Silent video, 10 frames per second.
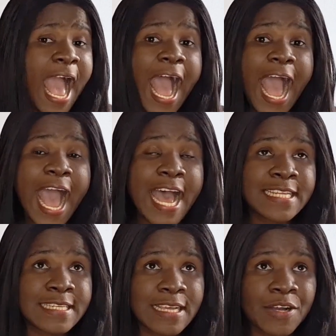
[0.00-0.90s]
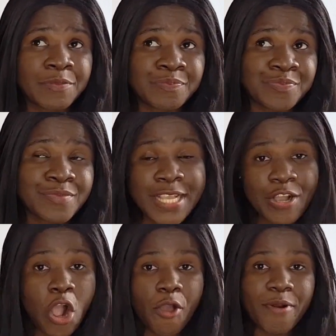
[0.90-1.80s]
And
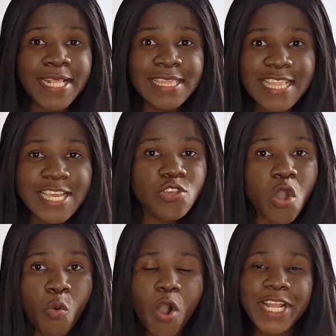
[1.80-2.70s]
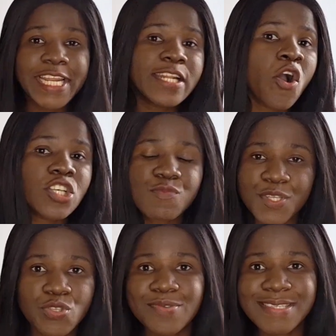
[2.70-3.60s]
currently you're working in
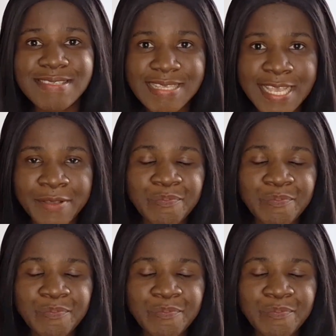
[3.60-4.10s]
hospital C.